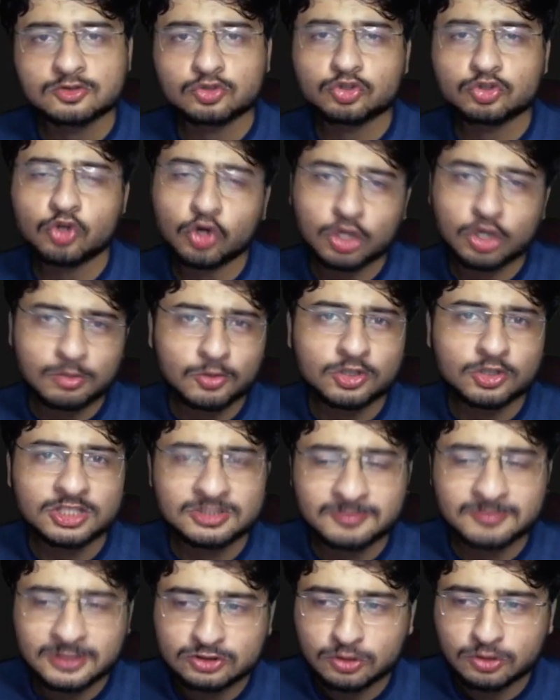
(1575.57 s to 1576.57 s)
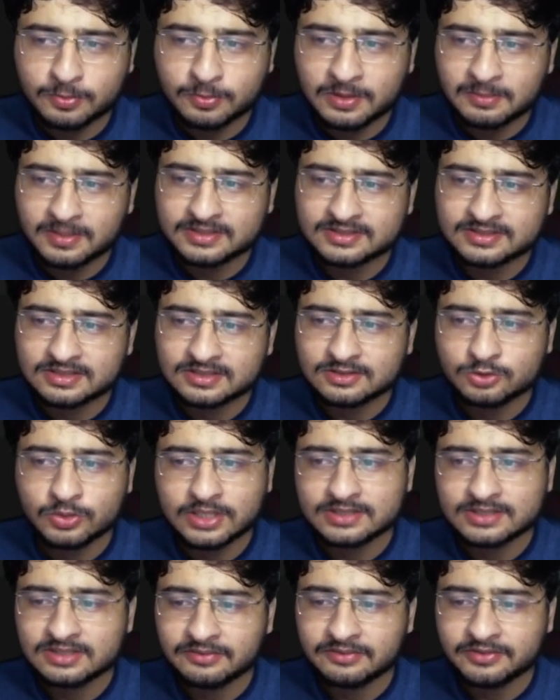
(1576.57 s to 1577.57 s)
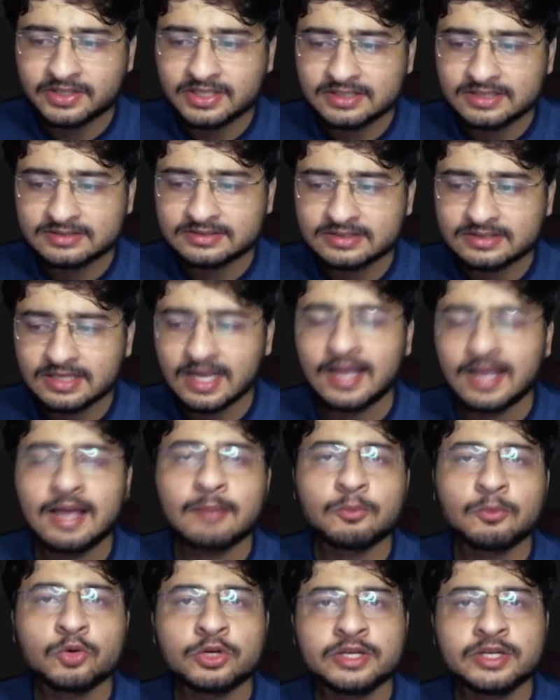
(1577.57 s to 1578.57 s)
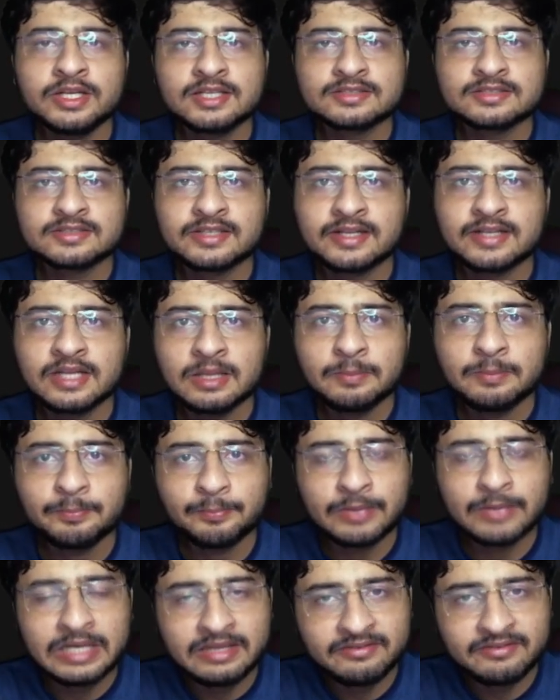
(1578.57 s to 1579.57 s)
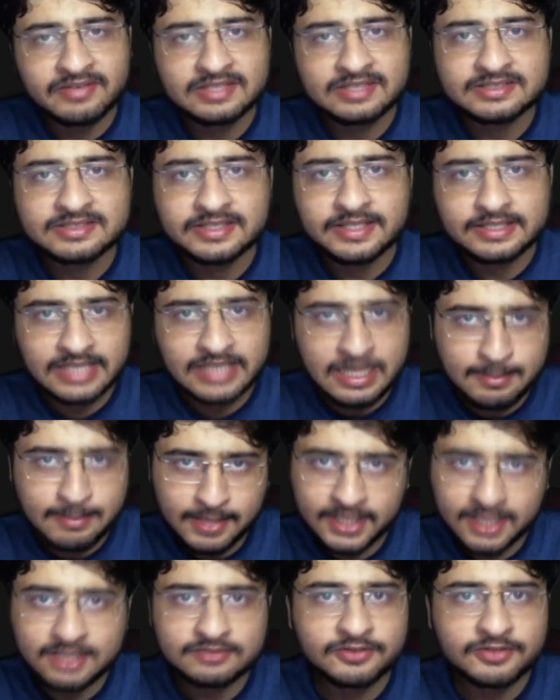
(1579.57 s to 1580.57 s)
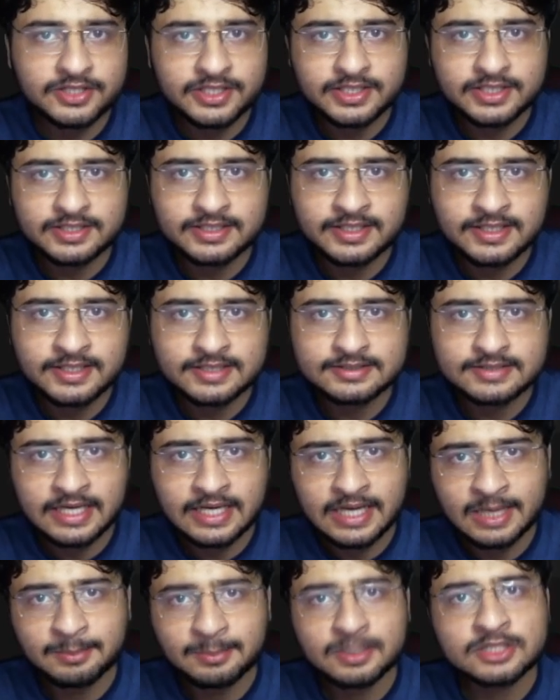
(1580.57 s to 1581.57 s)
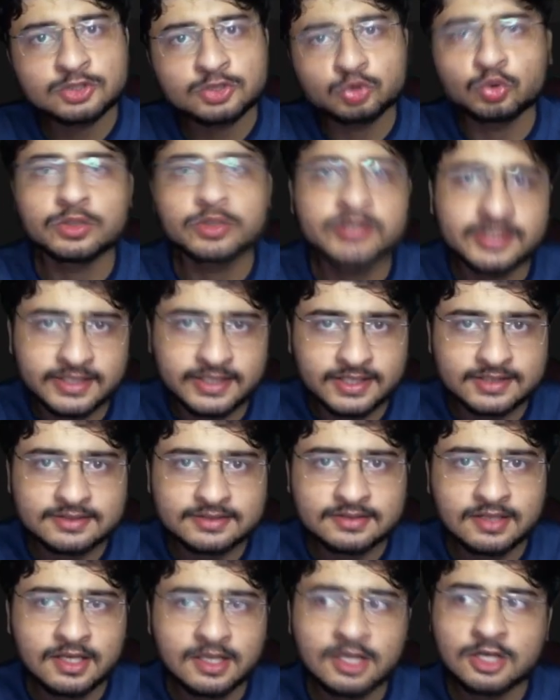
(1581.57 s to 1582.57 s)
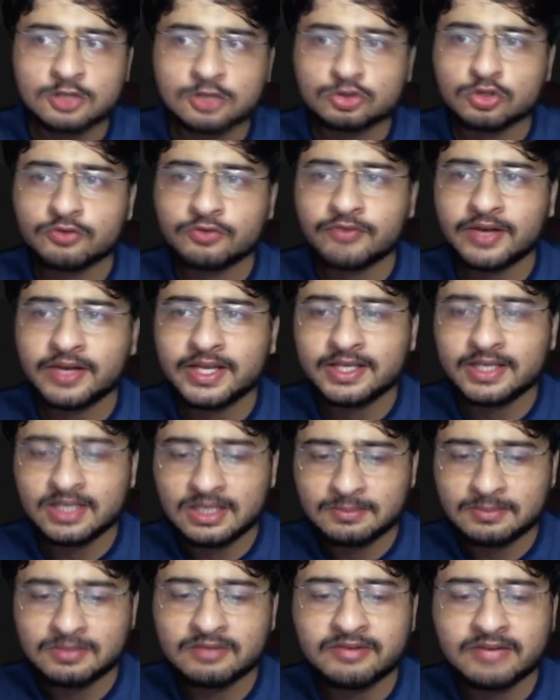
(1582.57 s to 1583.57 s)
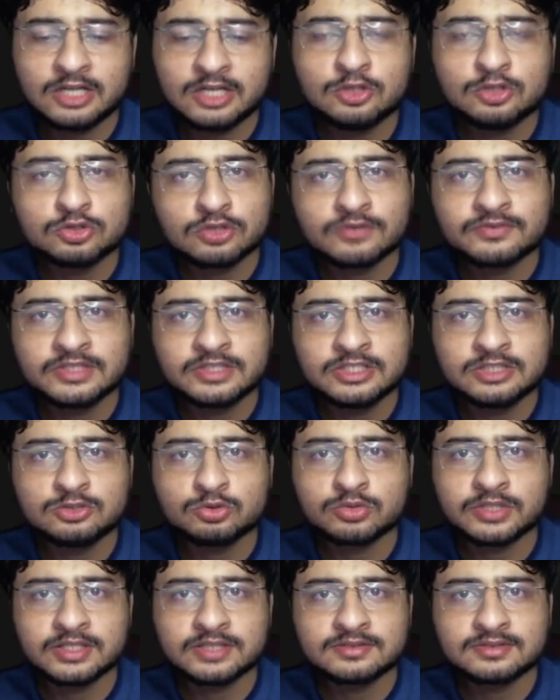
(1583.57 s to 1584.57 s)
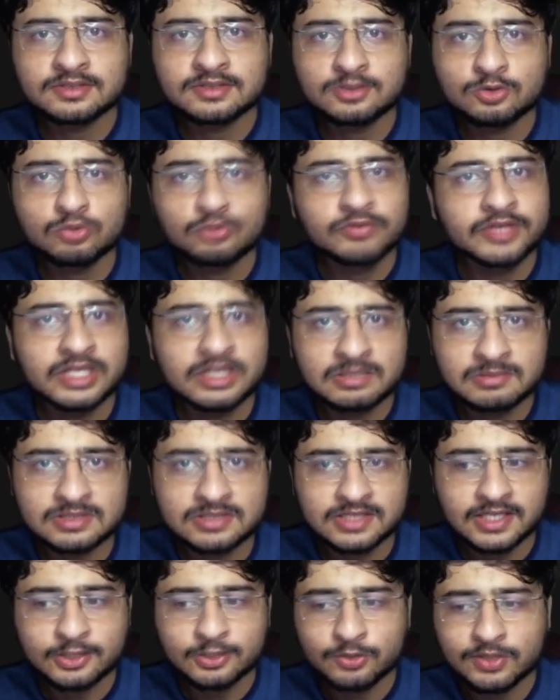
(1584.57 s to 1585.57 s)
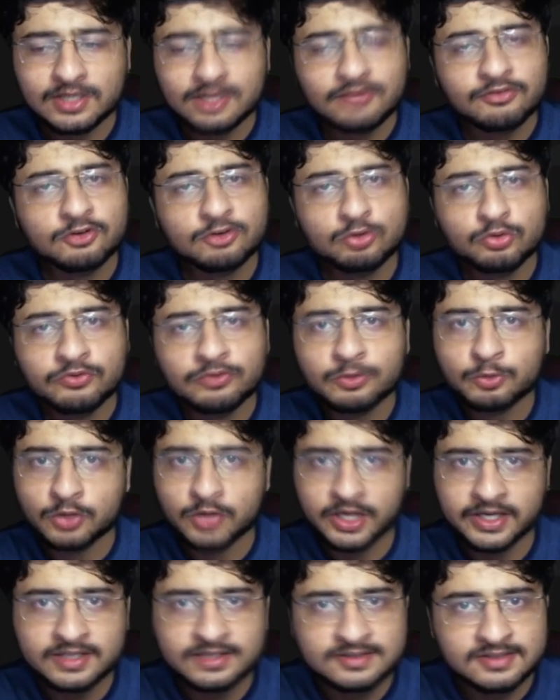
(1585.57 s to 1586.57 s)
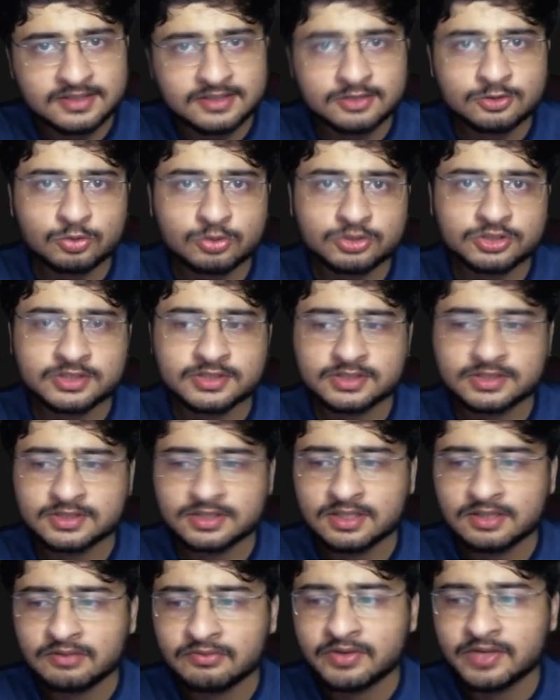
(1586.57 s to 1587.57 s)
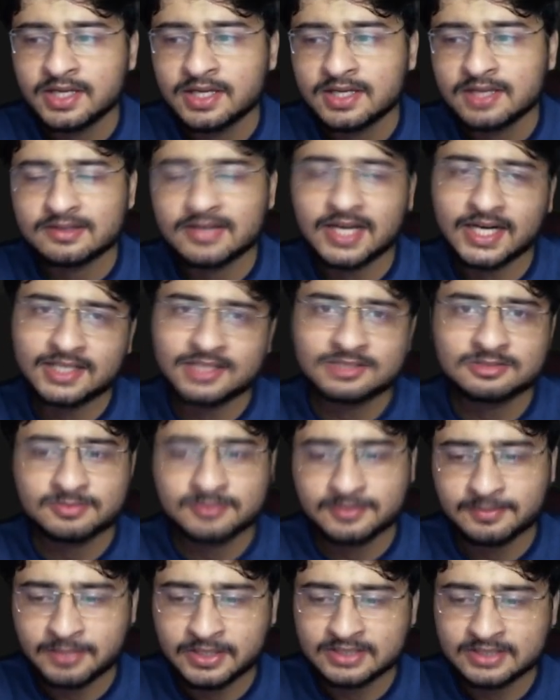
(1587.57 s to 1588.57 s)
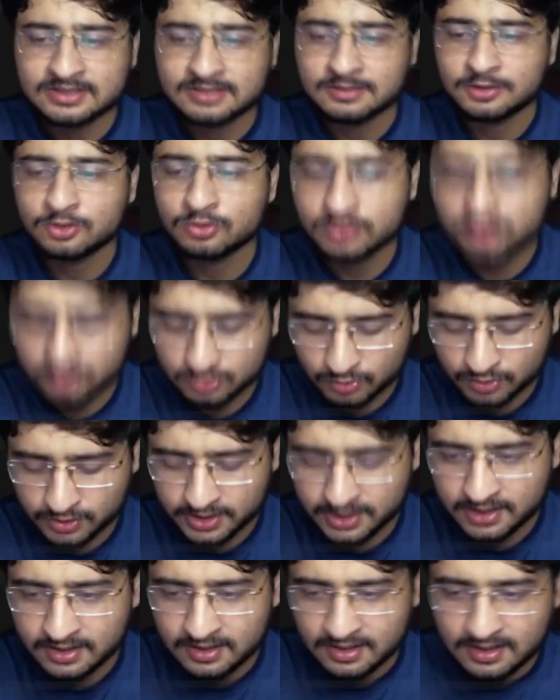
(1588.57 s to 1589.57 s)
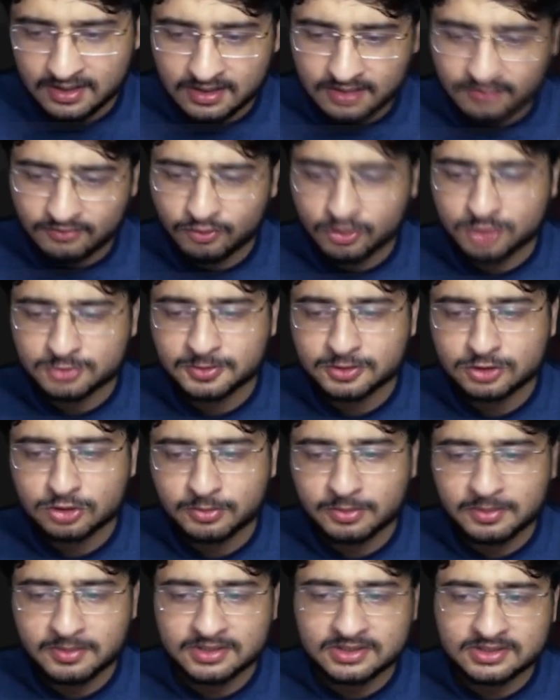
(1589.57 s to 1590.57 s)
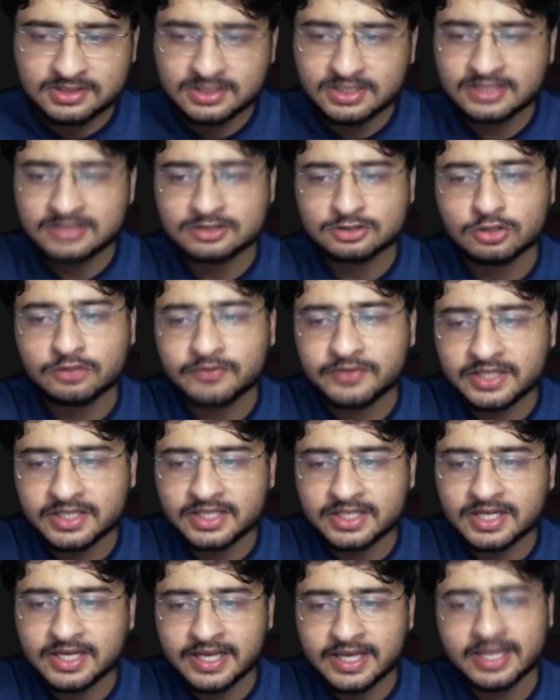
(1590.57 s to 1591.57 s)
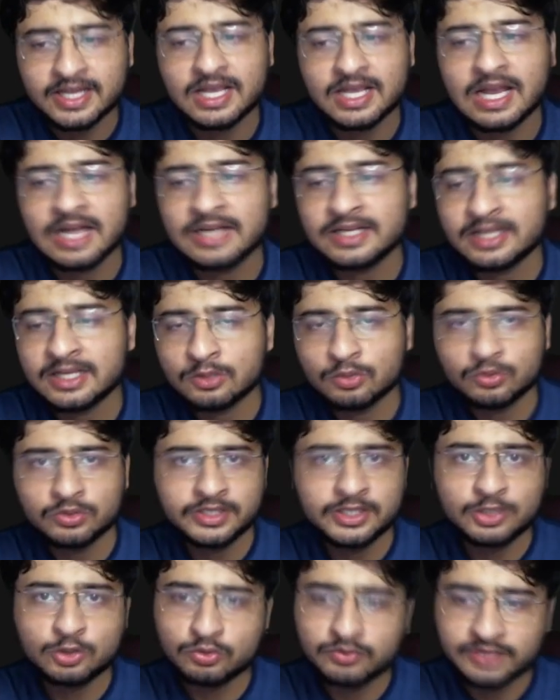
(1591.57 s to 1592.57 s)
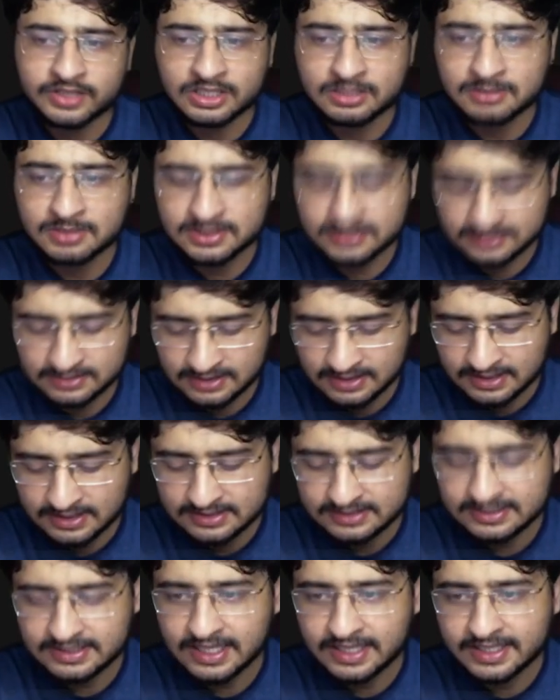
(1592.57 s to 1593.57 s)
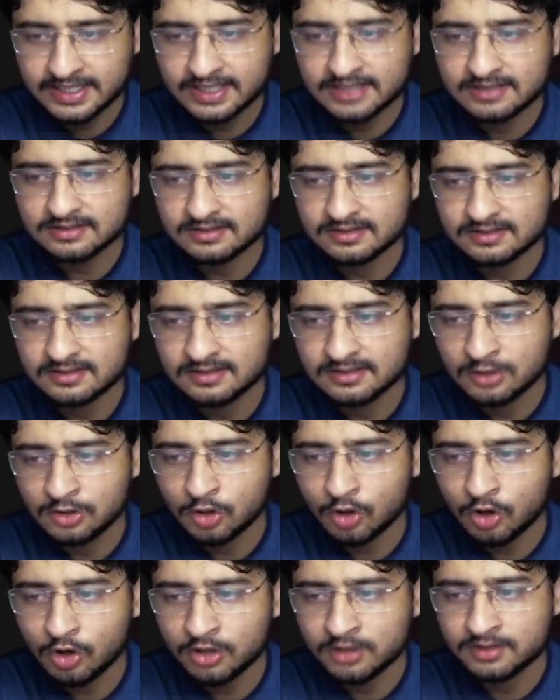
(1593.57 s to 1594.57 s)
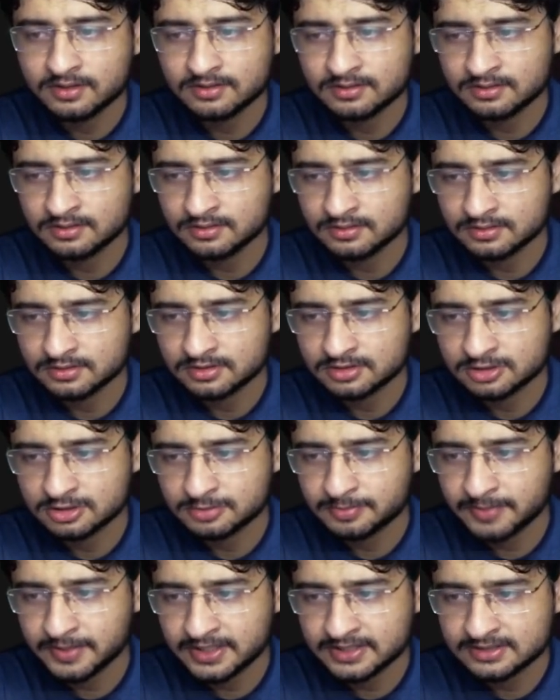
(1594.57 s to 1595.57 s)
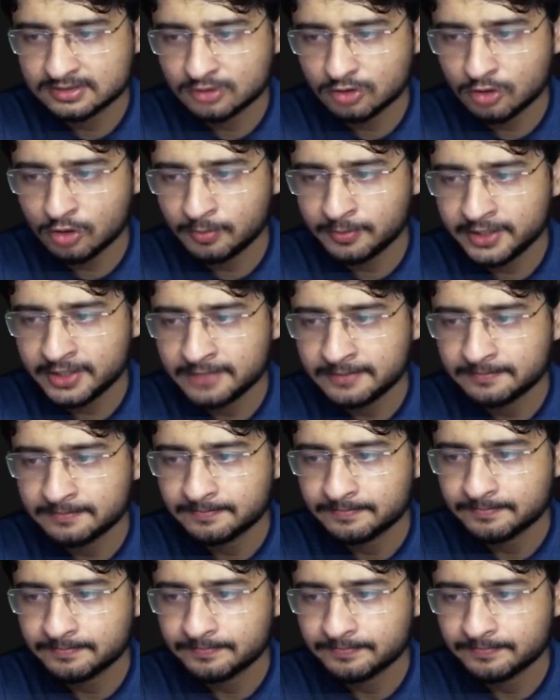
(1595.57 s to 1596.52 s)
So talking about the space optimization, you can definitely see I am only considering previous index n-1th index and n-2th index. So if I keep the values of these two things in two variables, right, you can refer to Fibonacci series question itself. That is pretty similar to this only. For space optimization, instead of taking an array, I'll take only two variables, static long space opti,